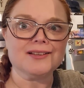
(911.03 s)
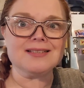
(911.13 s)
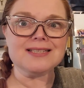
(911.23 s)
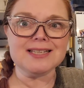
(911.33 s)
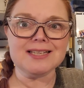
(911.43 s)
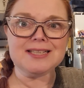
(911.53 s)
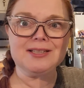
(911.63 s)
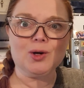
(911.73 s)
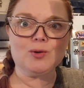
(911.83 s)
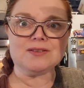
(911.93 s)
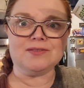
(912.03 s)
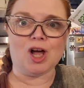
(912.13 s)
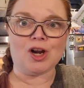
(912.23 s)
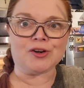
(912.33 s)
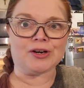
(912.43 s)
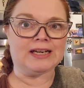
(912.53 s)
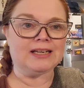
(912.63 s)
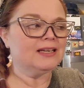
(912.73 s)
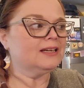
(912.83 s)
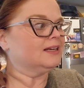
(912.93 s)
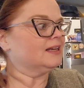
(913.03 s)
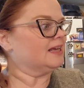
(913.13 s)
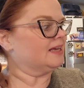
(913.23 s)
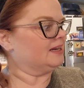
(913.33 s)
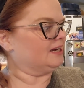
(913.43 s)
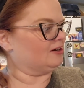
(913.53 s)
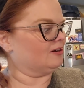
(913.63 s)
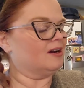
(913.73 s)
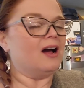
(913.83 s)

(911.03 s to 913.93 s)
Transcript: 60 loads of laundry in here.